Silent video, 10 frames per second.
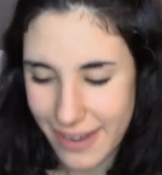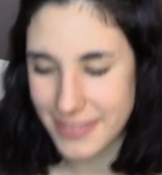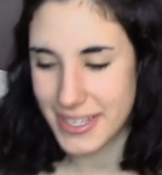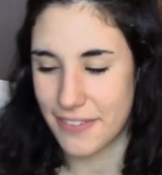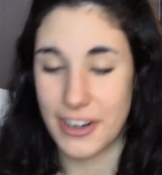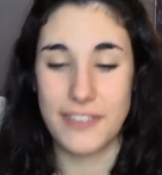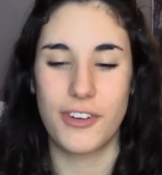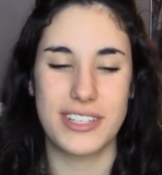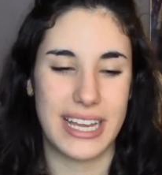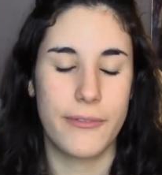was gonna, at
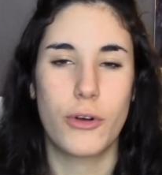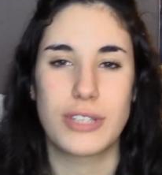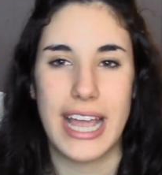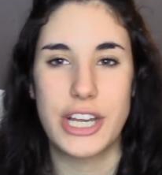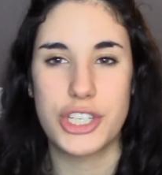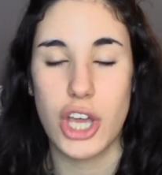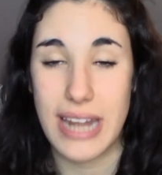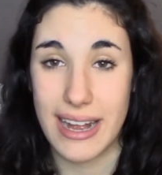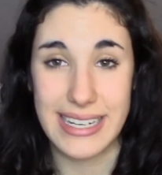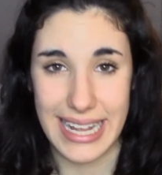first, and of course, I just got
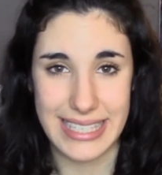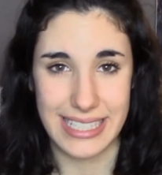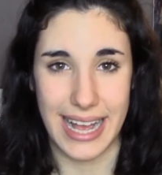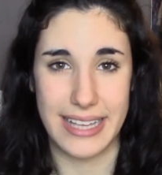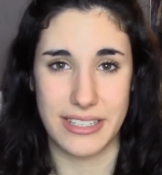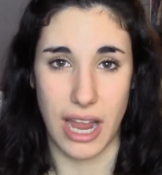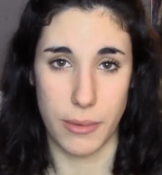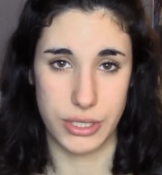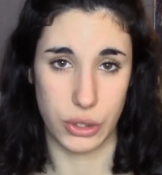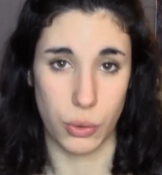out of dance class, so I
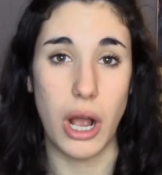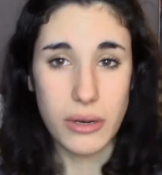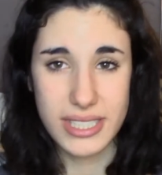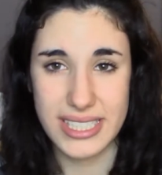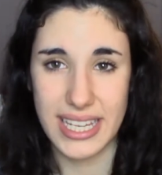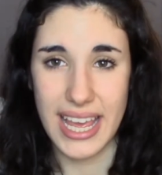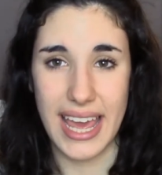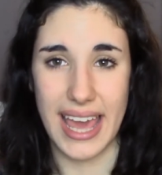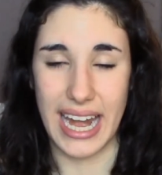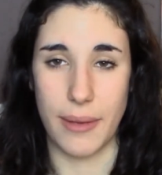was gross,
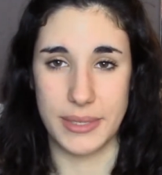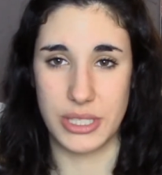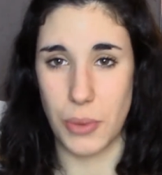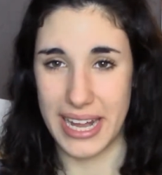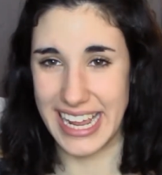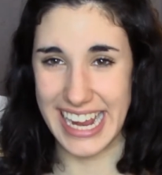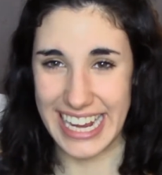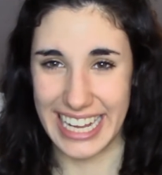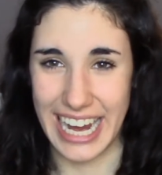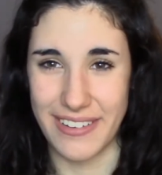and I was sweaty,
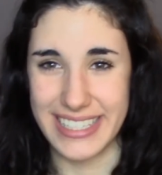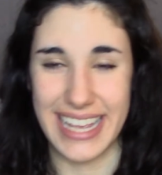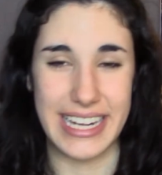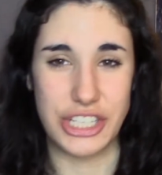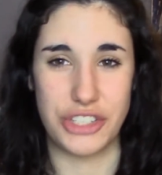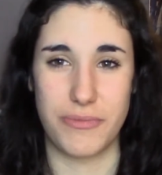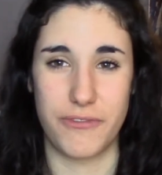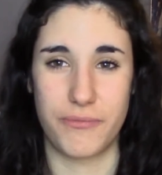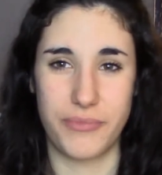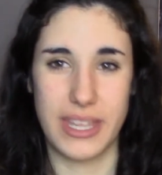and I just
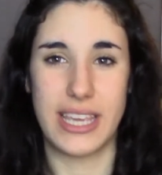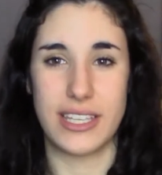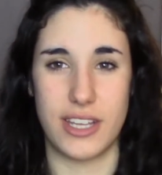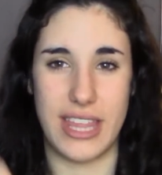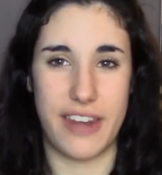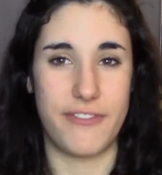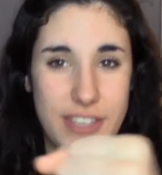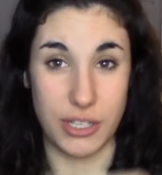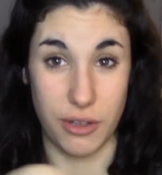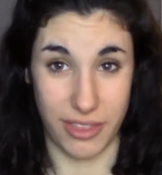done that
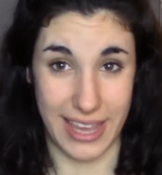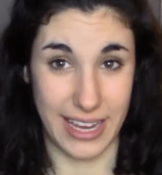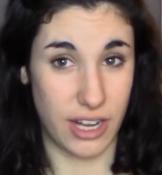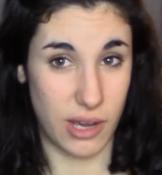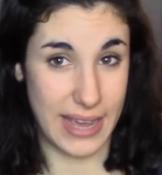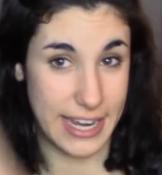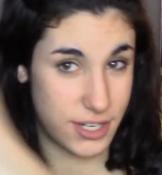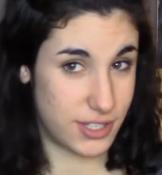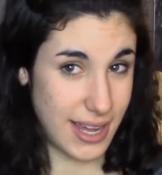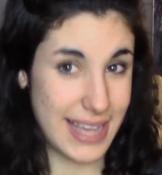physical thing, you know,
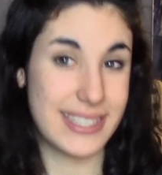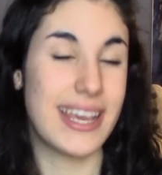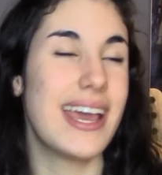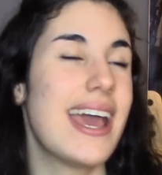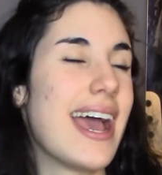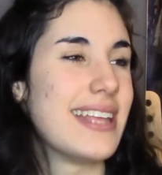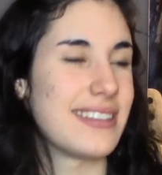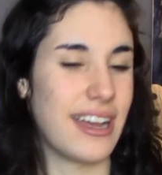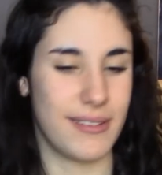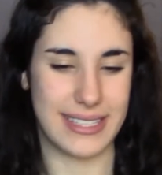exercise. And so
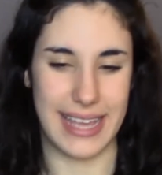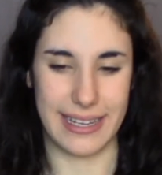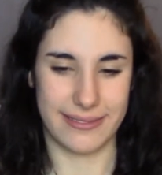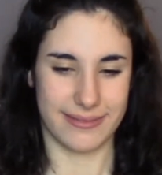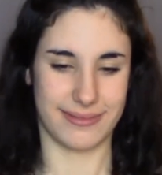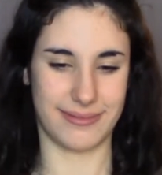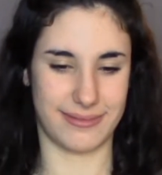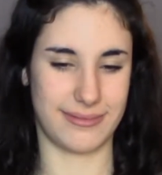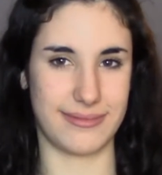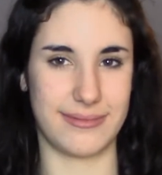I was like,
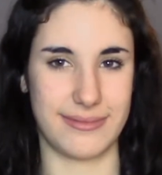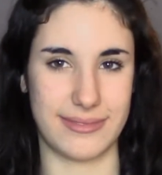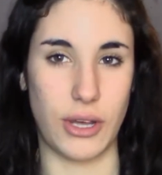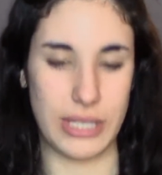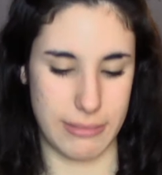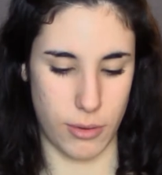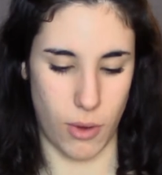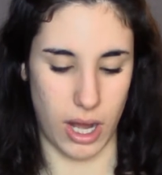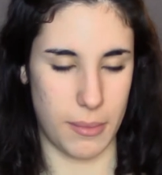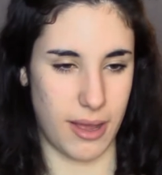holding my
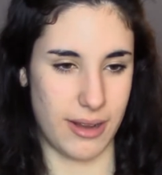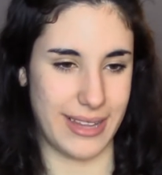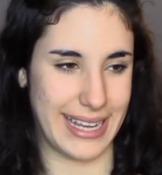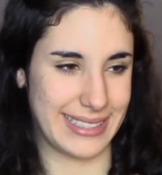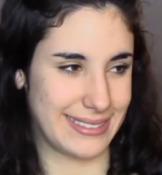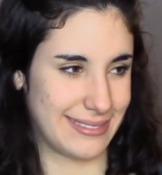water bottle, like,